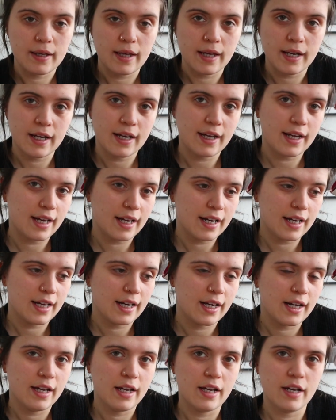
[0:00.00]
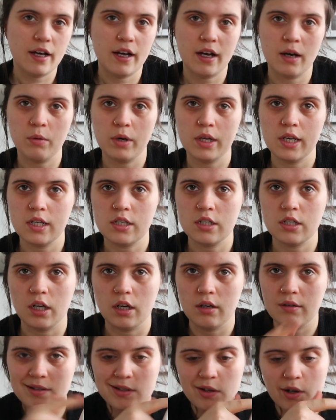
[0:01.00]
Da, da, da, da, da. And what you need to do,
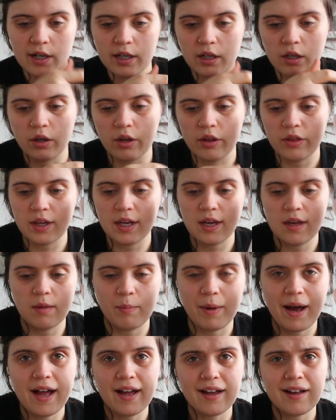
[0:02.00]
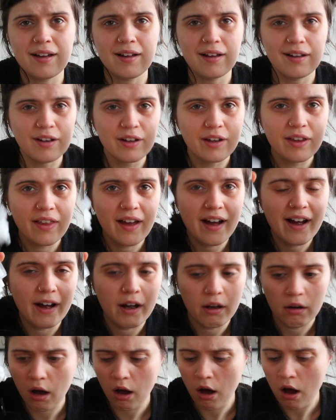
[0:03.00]
it's got a little thingy in the back. Look at
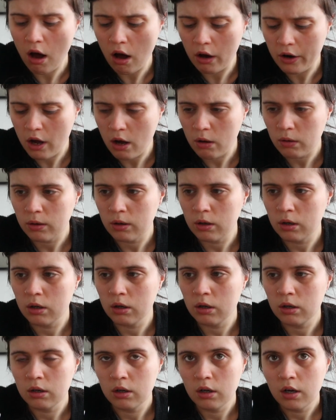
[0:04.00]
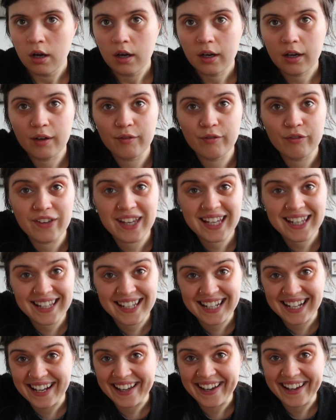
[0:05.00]
that. Oh no.
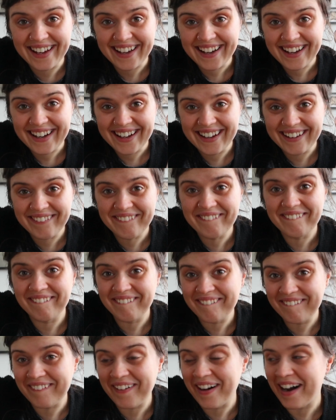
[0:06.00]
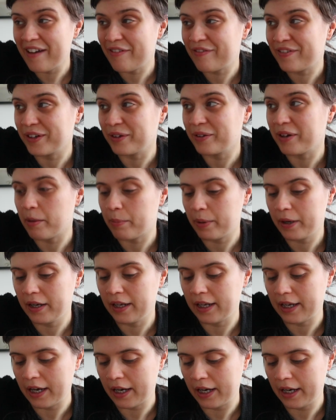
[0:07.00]
Conveniently, what I filled up
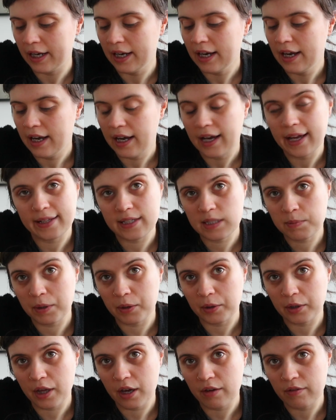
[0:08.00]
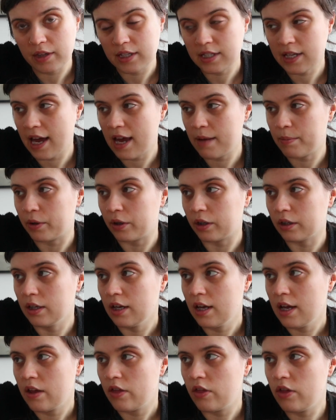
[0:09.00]
earlier and spilt all over the table,
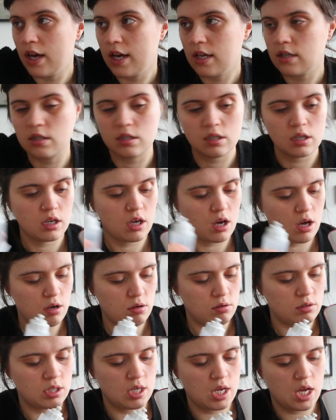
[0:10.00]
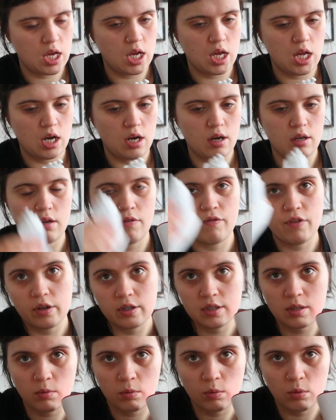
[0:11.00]
this goes in, you fill
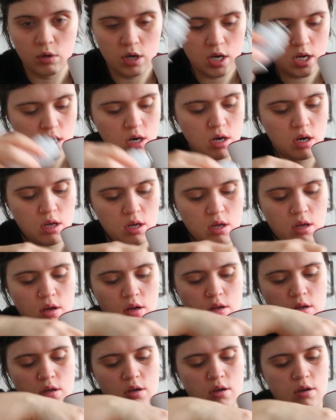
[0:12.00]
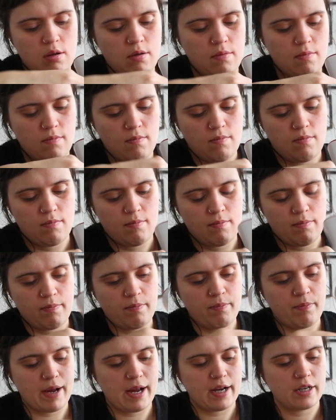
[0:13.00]
this up with water,
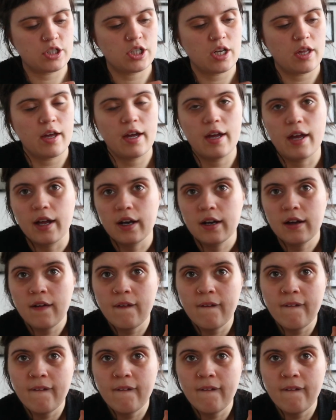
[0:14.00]
bang, shut that in,